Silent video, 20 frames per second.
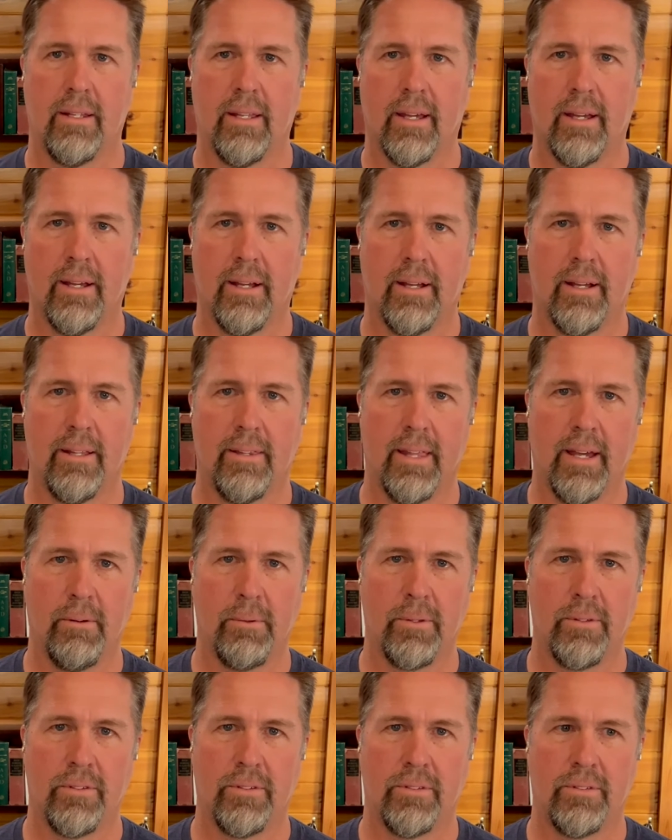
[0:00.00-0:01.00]
That
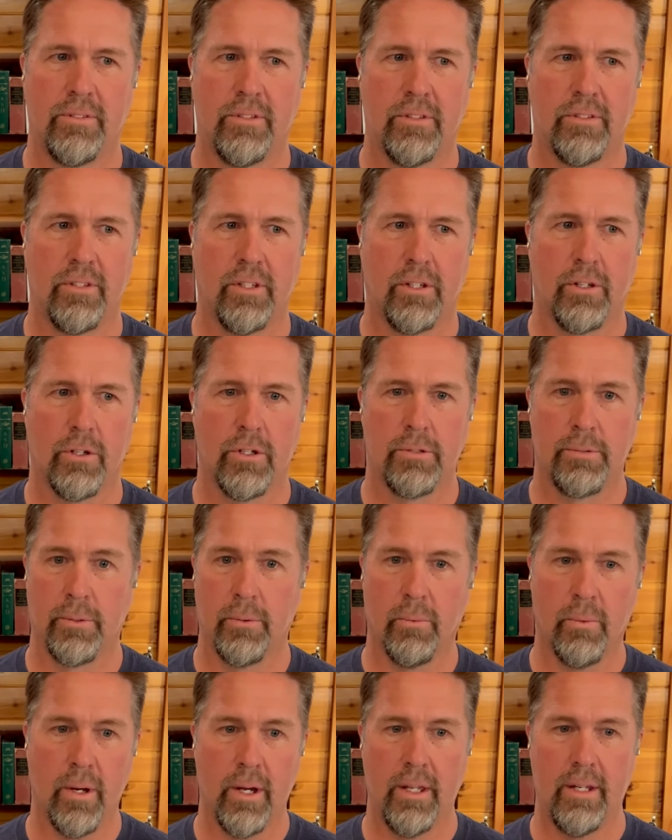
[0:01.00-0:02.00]
was just encouragement.
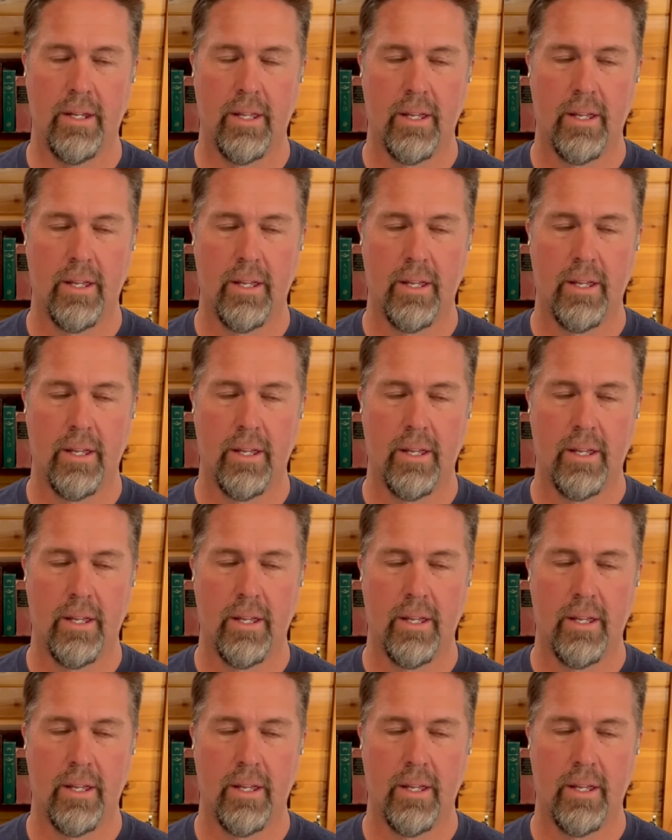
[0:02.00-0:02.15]
One,